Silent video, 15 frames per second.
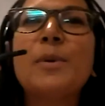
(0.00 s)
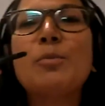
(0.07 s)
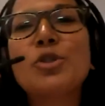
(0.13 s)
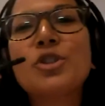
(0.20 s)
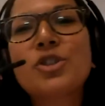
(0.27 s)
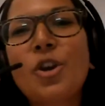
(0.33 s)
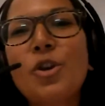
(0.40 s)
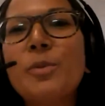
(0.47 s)

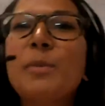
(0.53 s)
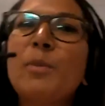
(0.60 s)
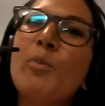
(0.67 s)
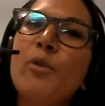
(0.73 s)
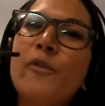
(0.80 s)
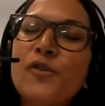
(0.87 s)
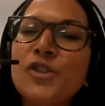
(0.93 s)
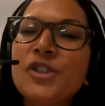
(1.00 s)
scope, a bit
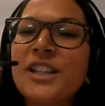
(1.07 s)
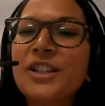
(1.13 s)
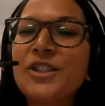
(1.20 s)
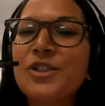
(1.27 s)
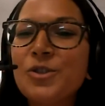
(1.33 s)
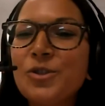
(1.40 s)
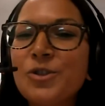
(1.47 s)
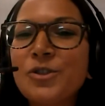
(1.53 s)
more funding
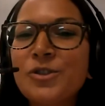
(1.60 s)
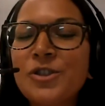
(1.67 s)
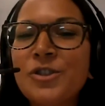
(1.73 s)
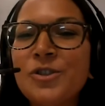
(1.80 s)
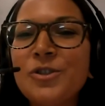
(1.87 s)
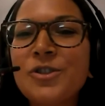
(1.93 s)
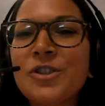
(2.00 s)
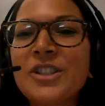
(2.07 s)
to do
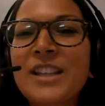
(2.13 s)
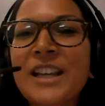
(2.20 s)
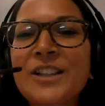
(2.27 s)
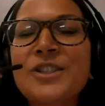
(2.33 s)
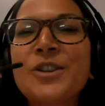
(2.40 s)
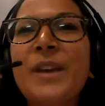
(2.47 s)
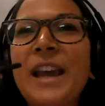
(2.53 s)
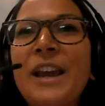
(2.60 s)
such
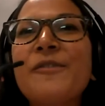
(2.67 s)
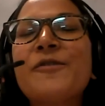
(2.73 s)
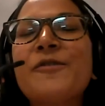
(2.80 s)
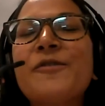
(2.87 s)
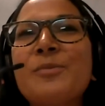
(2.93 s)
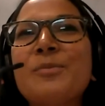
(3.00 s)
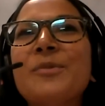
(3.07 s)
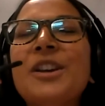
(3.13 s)
things. So hearing
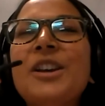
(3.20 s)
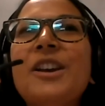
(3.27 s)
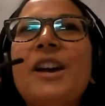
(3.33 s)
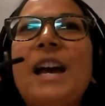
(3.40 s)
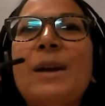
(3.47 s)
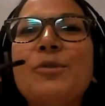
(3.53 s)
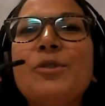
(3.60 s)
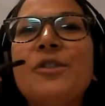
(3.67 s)
from
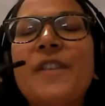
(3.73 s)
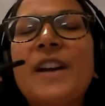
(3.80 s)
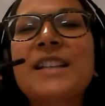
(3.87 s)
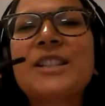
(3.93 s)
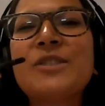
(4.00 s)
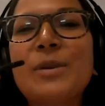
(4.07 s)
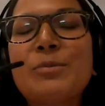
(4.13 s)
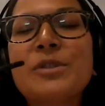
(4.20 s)

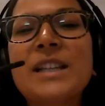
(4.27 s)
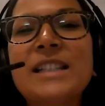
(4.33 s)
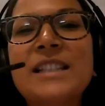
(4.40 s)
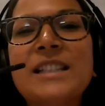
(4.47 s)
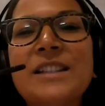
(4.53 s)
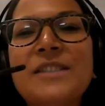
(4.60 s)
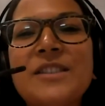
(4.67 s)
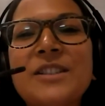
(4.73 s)
university
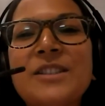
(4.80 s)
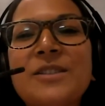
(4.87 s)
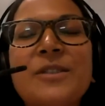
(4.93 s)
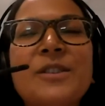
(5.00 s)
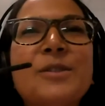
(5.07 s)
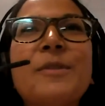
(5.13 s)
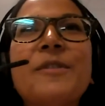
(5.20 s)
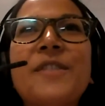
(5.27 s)
representatives
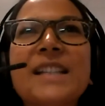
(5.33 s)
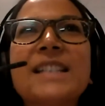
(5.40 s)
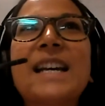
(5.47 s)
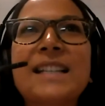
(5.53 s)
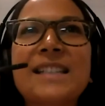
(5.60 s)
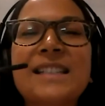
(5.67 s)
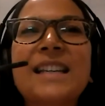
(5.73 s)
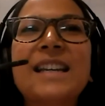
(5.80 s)
has been
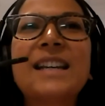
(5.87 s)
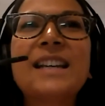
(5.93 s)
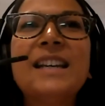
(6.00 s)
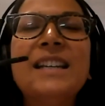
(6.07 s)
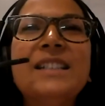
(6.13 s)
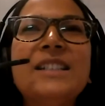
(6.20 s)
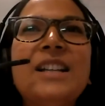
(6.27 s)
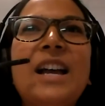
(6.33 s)
fantastic.
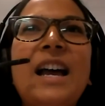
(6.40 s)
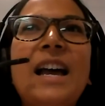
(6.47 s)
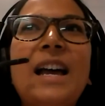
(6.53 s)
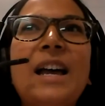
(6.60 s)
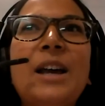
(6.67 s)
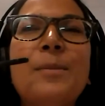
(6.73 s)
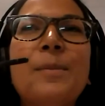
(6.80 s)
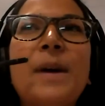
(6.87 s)

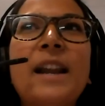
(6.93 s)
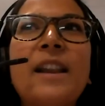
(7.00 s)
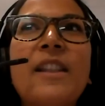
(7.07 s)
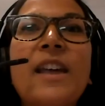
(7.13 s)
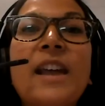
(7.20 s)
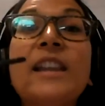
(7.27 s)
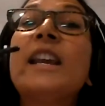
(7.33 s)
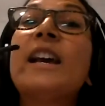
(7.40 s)
And
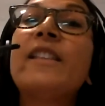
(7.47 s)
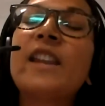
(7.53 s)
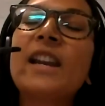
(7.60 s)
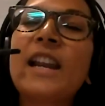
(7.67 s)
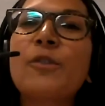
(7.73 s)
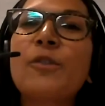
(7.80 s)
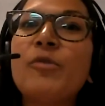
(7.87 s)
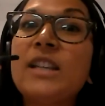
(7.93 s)
then
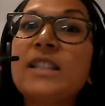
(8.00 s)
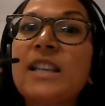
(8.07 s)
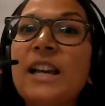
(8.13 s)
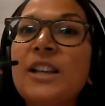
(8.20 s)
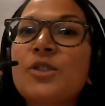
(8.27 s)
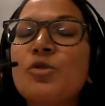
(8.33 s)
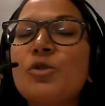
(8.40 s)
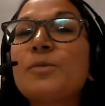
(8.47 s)
like
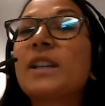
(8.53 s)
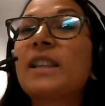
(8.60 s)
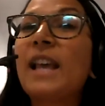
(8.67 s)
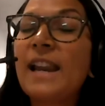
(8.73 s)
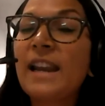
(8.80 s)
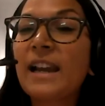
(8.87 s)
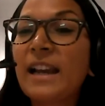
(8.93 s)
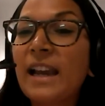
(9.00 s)
research groups like the
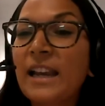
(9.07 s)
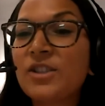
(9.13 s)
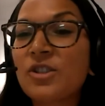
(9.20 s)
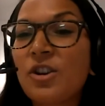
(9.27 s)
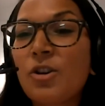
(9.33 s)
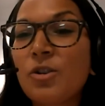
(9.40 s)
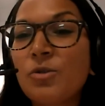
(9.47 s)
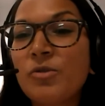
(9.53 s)

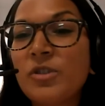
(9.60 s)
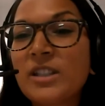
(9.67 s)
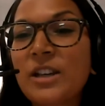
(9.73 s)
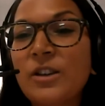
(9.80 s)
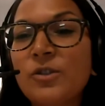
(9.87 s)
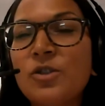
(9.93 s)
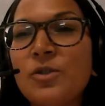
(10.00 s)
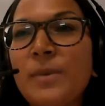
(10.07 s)
NIHR who reached
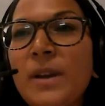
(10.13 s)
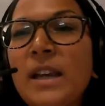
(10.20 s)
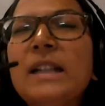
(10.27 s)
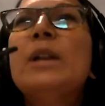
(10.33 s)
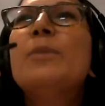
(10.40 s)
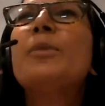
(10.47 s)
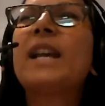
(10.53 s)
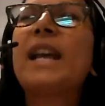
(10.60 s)
out to me.
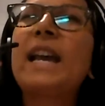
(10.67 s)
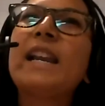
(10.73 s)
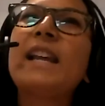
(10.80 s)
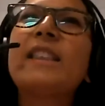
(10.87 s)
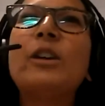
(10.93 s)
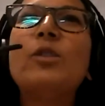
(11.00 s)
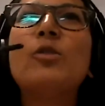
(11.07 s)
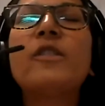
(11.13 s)
But again, I
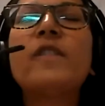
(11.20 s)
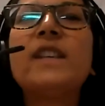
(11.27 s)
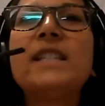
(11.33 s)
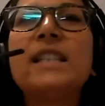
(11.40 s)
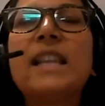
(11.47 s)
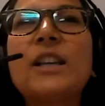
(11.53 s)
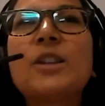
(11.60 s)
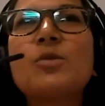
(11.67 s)
think all of these
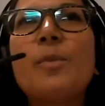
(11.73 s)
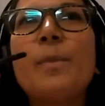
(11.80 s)
links were